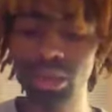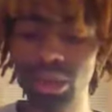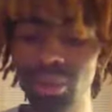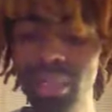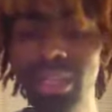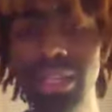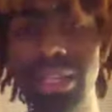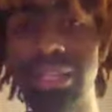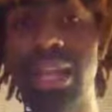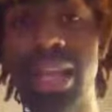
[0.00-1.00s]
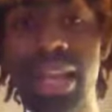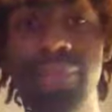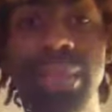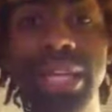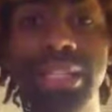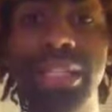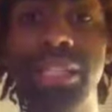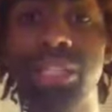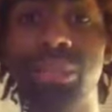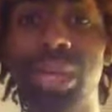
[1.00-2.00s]
I mean, yes, I have bad
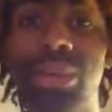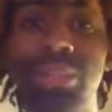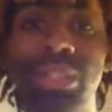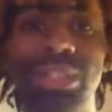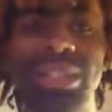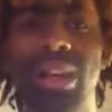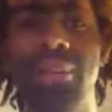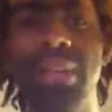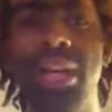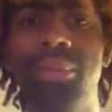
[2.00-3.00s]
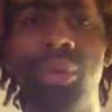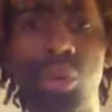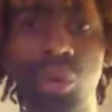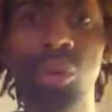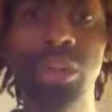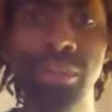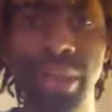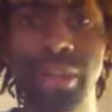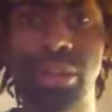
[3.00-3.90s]
intentions behind it because, I'm a horny male.